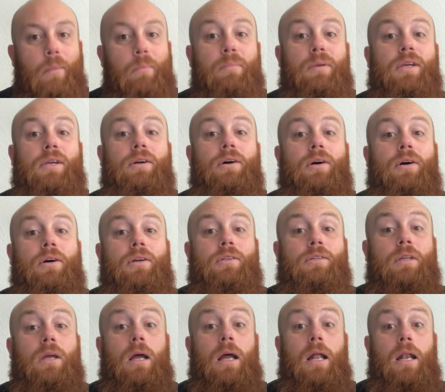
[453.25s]

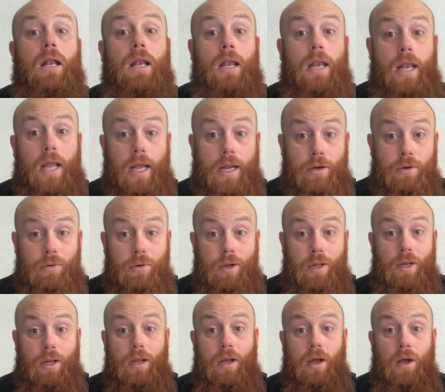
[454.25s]
because
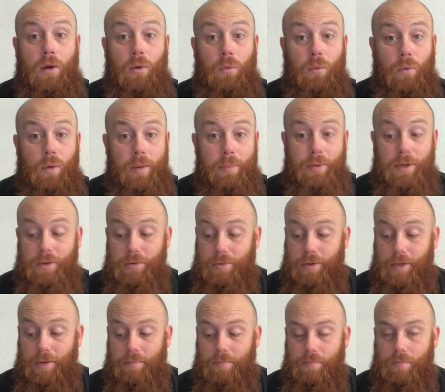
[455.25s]
Necron
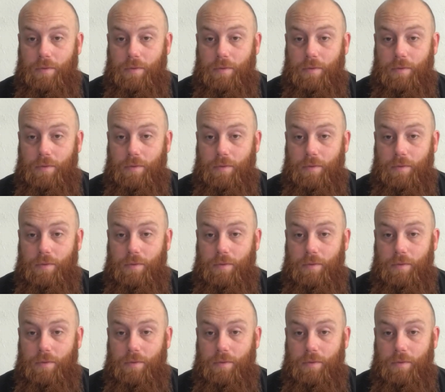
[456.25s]
weaponry.